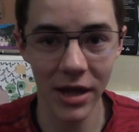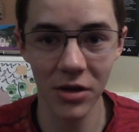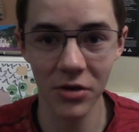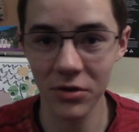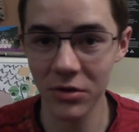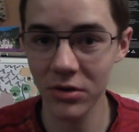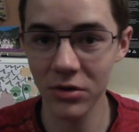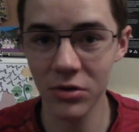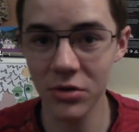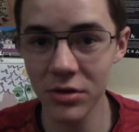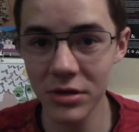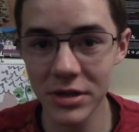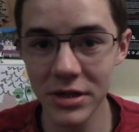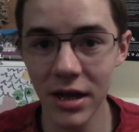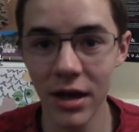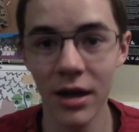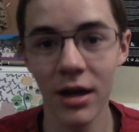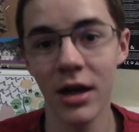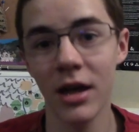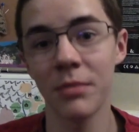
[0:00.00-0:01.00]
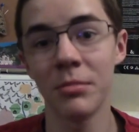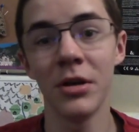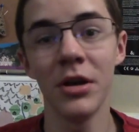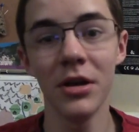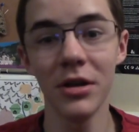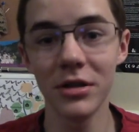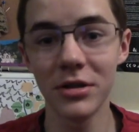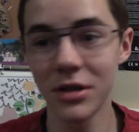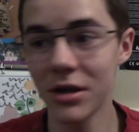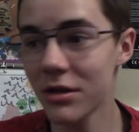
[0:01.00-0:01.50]
a good time.
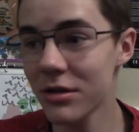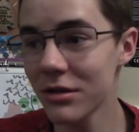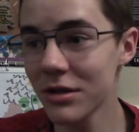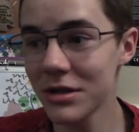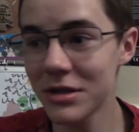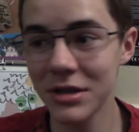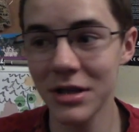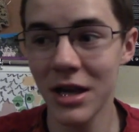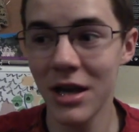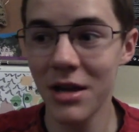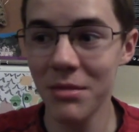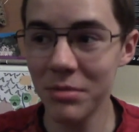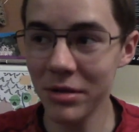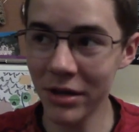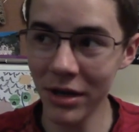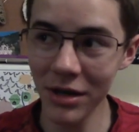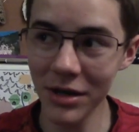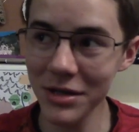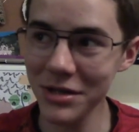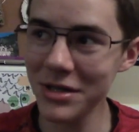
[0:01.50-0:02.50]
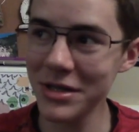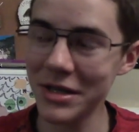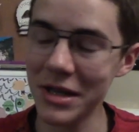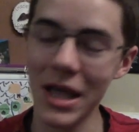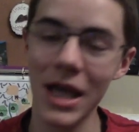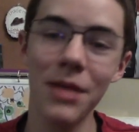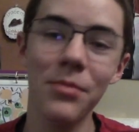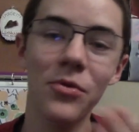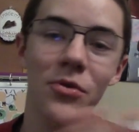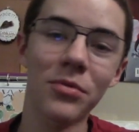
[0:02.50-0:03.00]
Douglas, because his
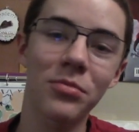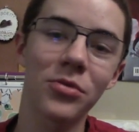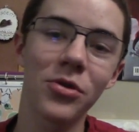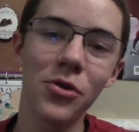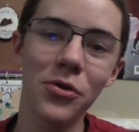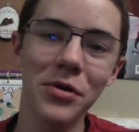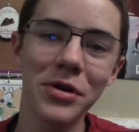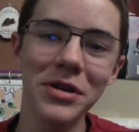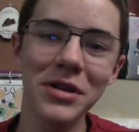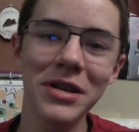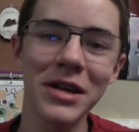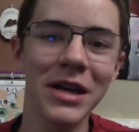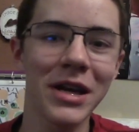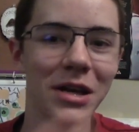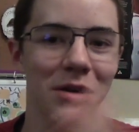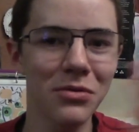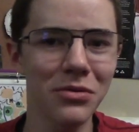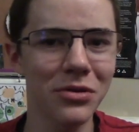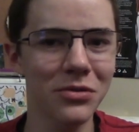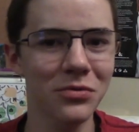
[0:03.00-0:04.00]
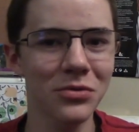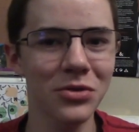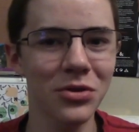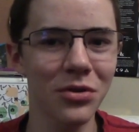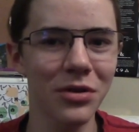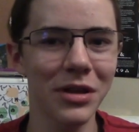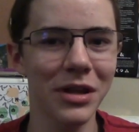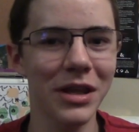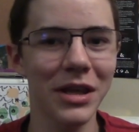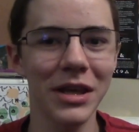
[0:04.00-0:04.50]
hammer had broken, he
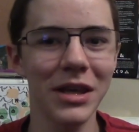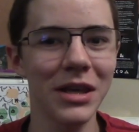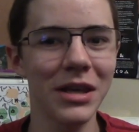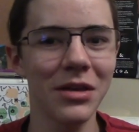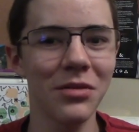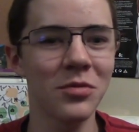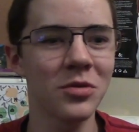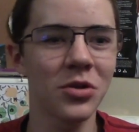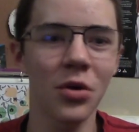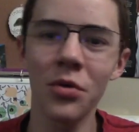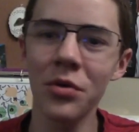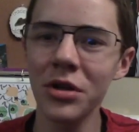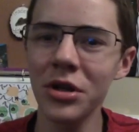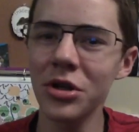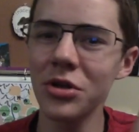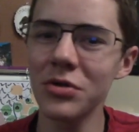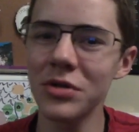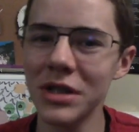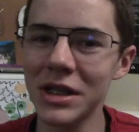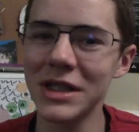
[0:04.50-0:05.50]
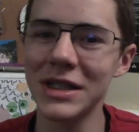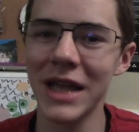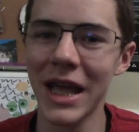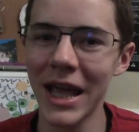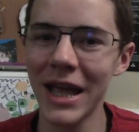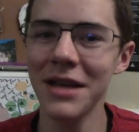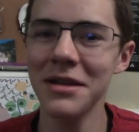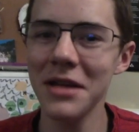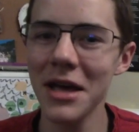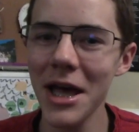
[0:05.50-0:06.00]
was only using his
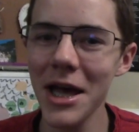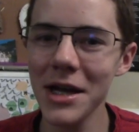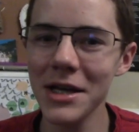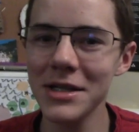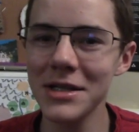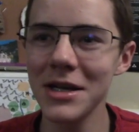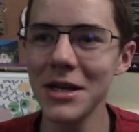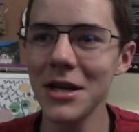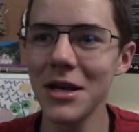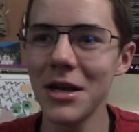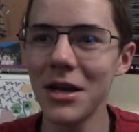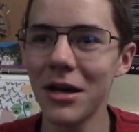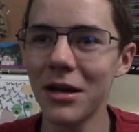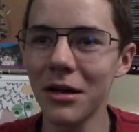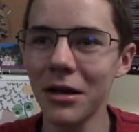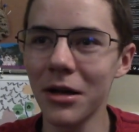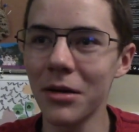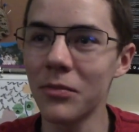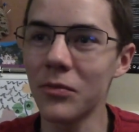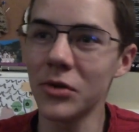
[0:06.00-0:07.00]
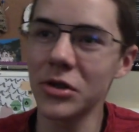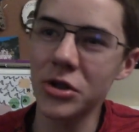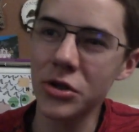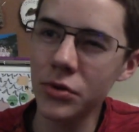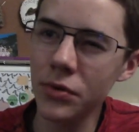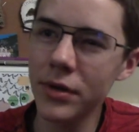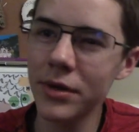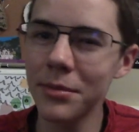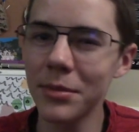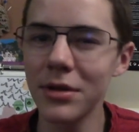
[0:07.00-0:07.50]
hand axe, which
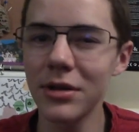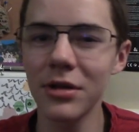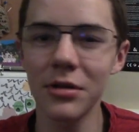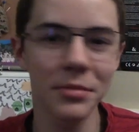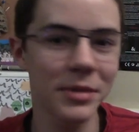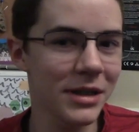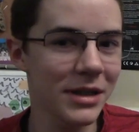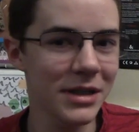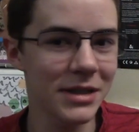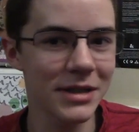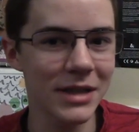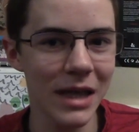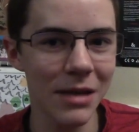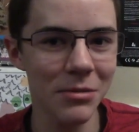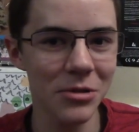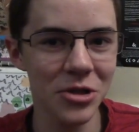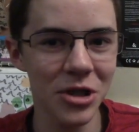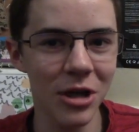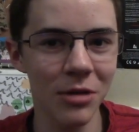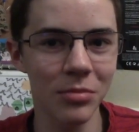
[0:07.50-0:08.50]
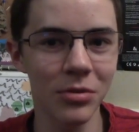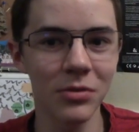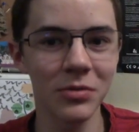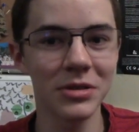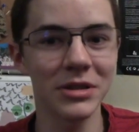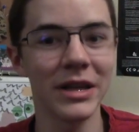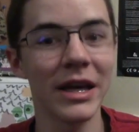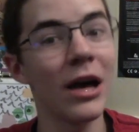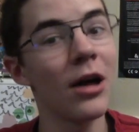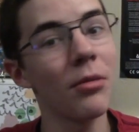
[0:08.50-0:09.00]
annoyed him a little bit. His damage output was
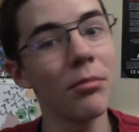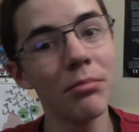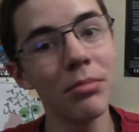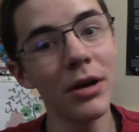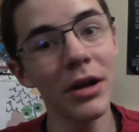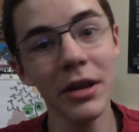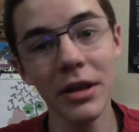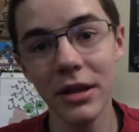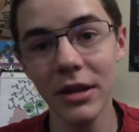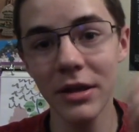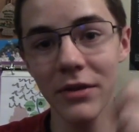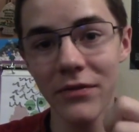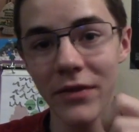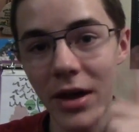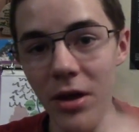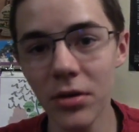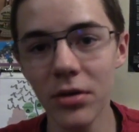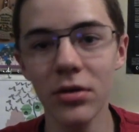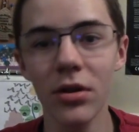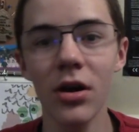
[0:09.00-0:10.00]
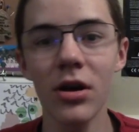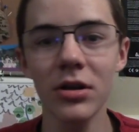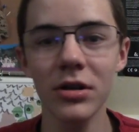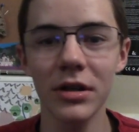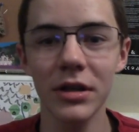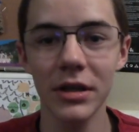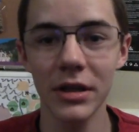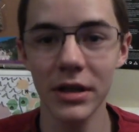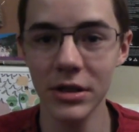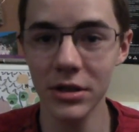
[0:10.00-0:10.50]
down, but he
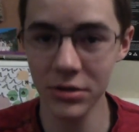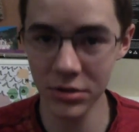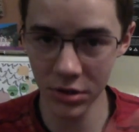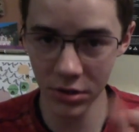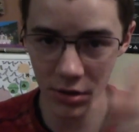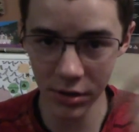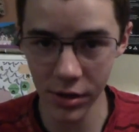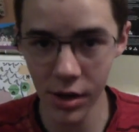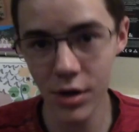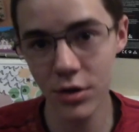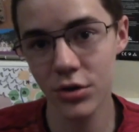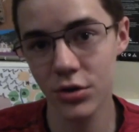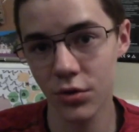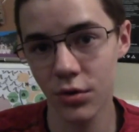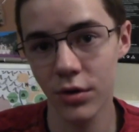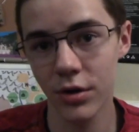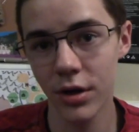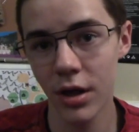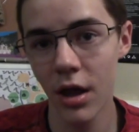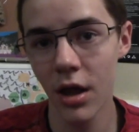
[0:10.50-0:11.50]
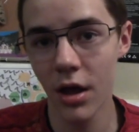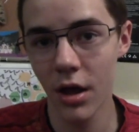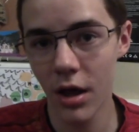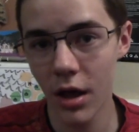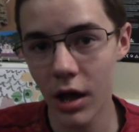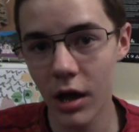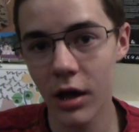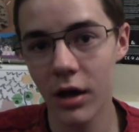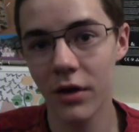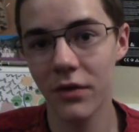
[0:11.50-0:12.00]
took a longsword
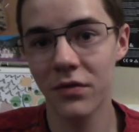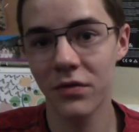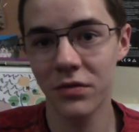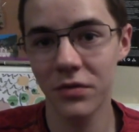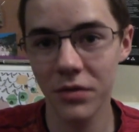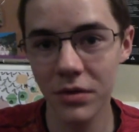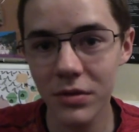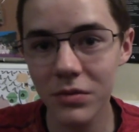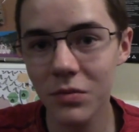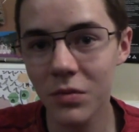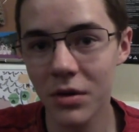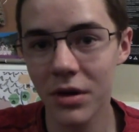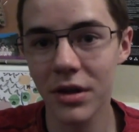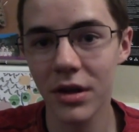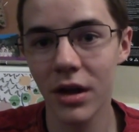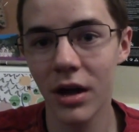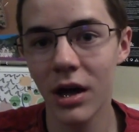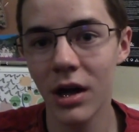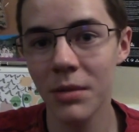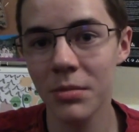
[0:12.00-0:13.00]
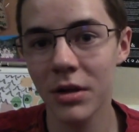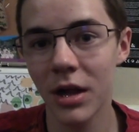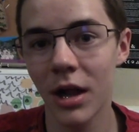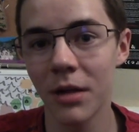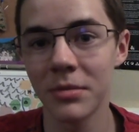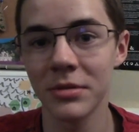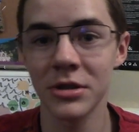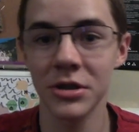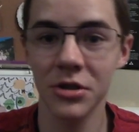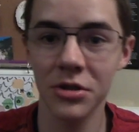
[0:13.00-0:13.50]
off one of the
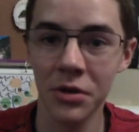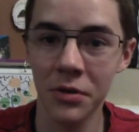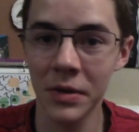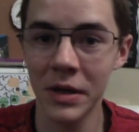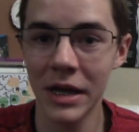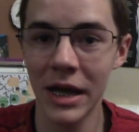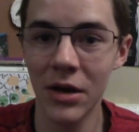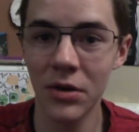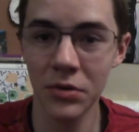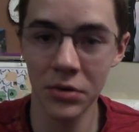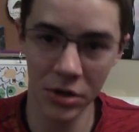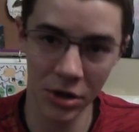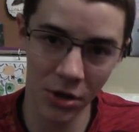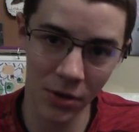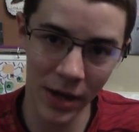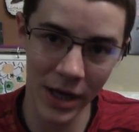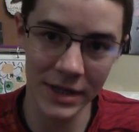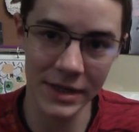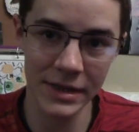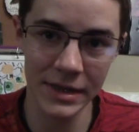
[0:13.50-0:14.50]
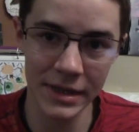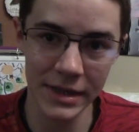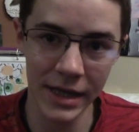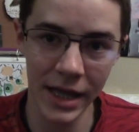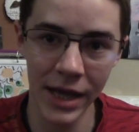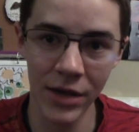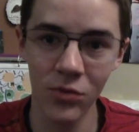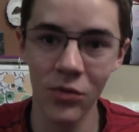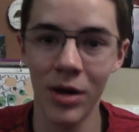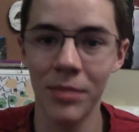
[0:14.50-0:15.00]
hobgoblins, so he now has a
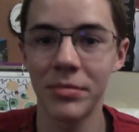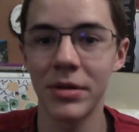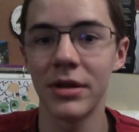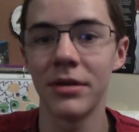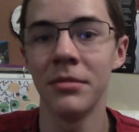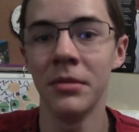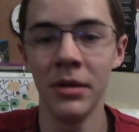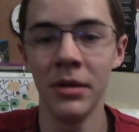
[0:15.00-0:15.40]
D8 weapon.